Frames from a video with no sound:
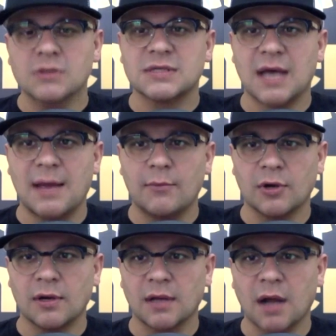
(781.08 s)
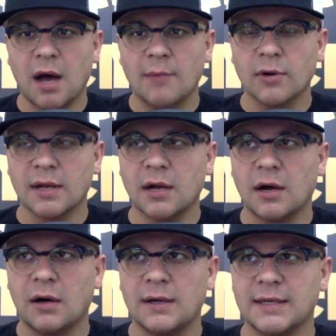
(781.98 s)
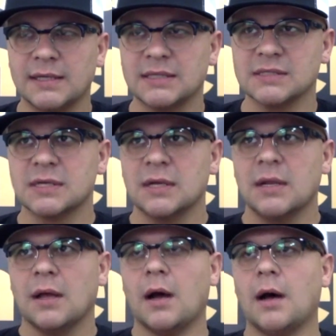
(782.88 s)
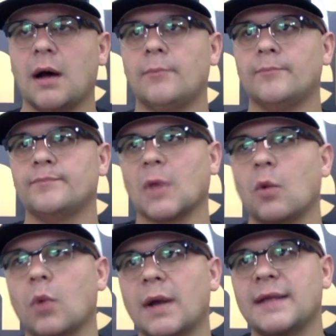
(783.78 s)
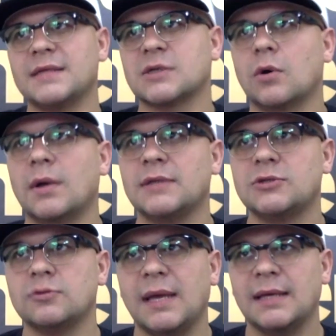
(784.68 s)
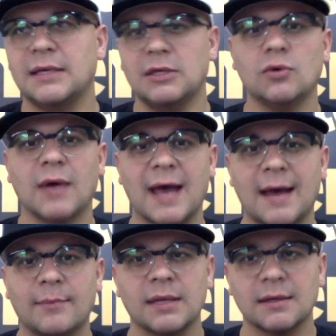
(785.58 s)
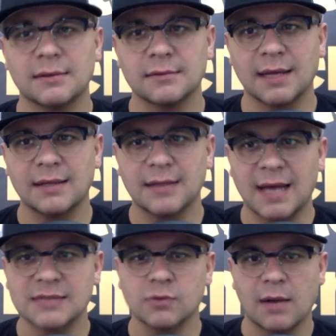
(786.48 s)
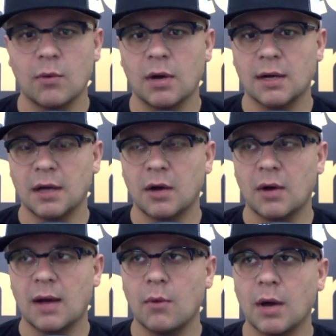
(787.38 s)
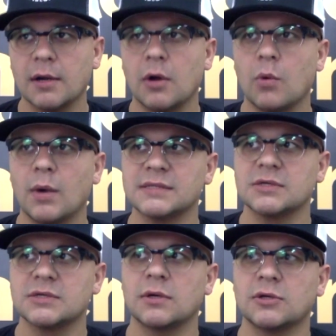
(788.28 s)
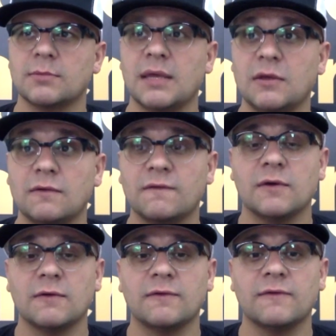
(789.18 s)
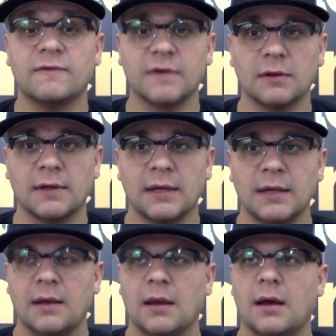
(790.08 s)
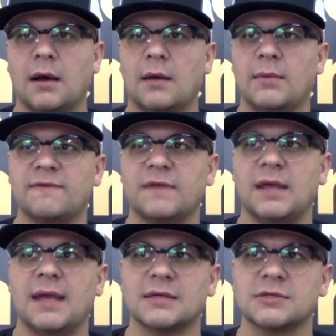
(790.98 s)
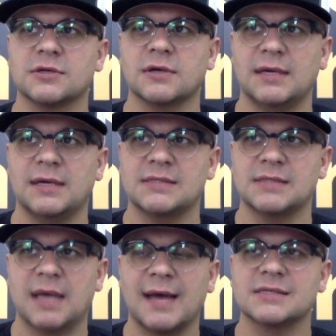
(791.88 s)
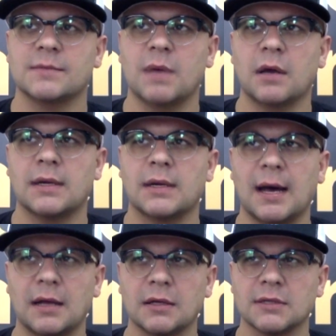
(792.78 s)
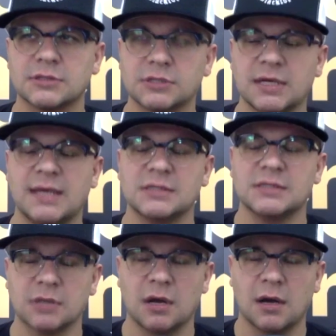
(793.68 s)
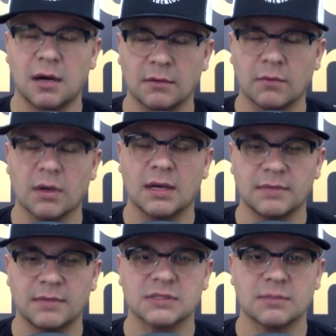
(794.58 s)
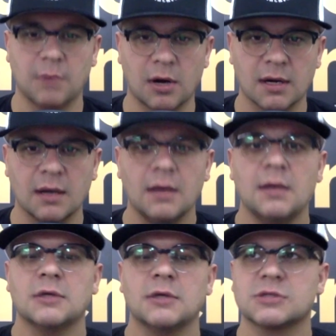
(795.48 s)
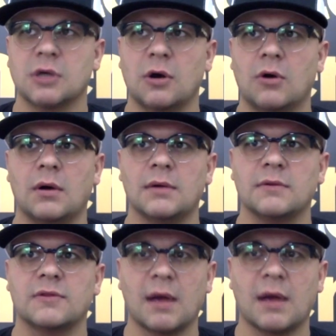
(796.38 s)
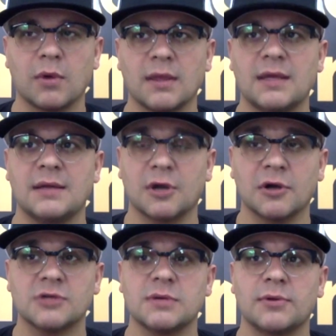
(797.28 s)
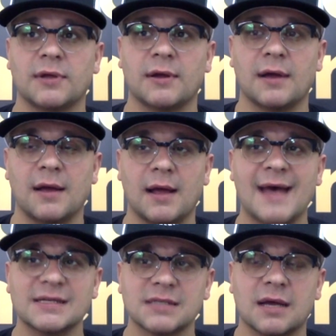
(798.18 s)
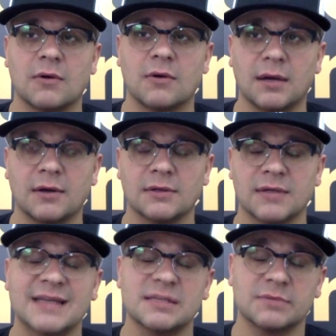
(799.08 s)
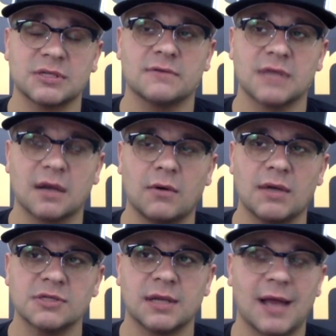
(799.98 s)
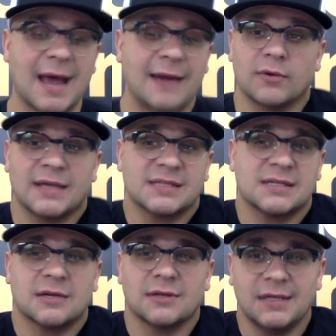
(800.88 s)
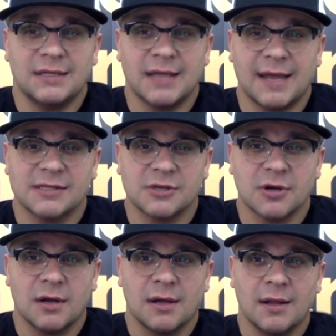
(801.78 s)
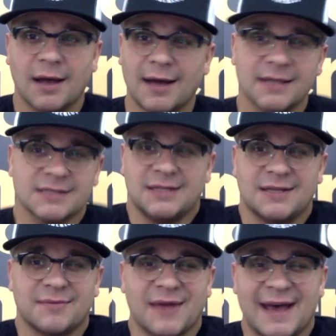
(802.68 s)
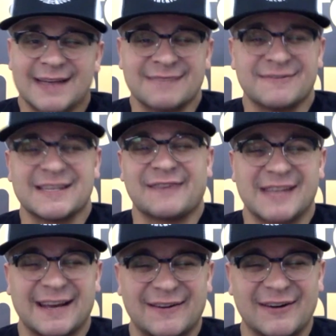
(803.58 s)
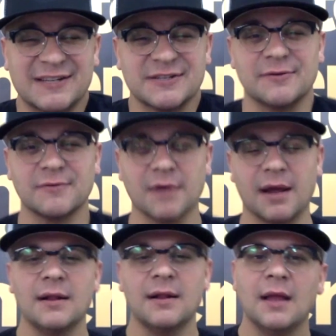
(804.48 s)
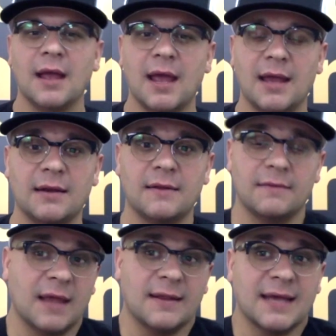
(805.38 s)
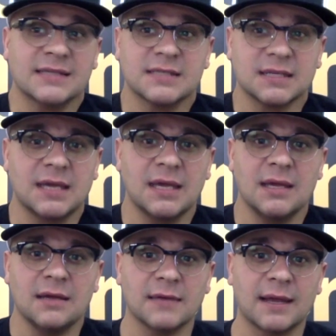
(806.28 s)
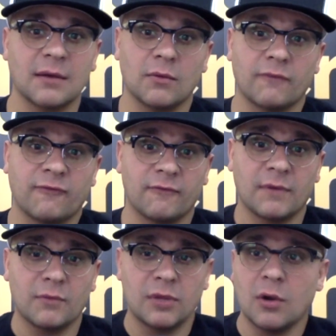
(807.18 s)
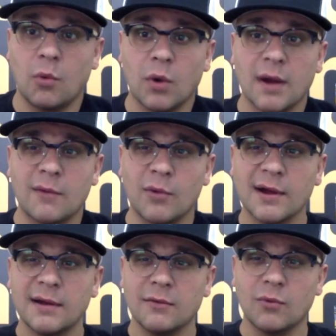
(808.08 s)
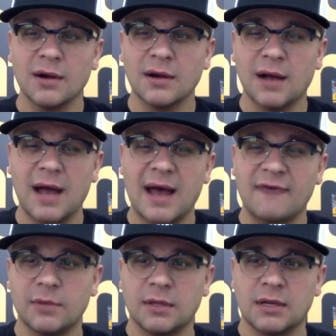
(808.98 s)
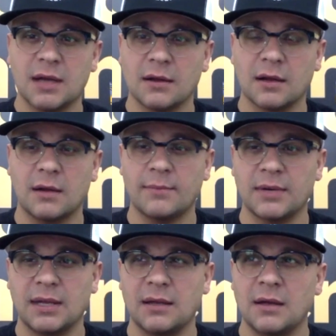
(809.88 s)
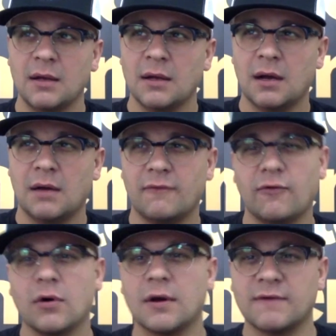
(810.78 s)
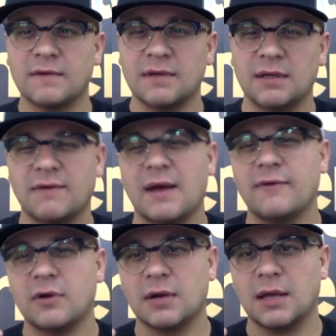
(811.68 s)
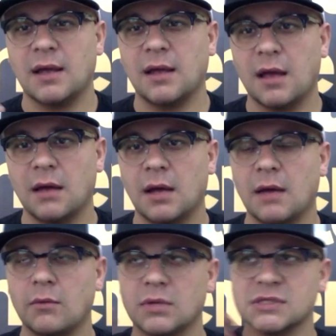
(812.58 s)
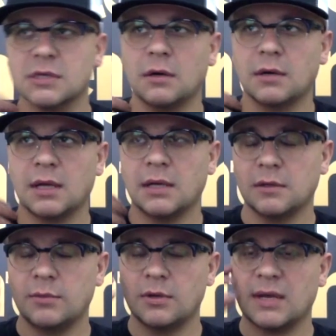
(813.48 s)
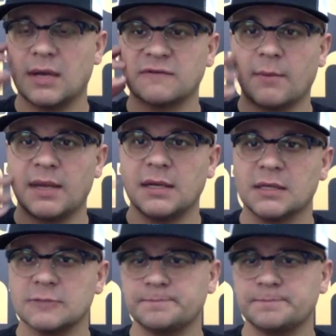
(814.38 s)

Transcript: of the time during an onboarding call is um, what is going to make you happy like that's what i want to know i want to know what is going to make you feel fulfilled um, if the answer is x amount of dollars chances are we're going to miss the mark so i really encourage people to ask that que- or to ask themselves that question. I don't necessarily need the answer. I just need them to ask themselves that question, right? And and that's okay. the like you know we're yeah. we're we're a half a million dollar company, um, 450 500k at at Wiscote and Dubuque Asphalt Maintenance.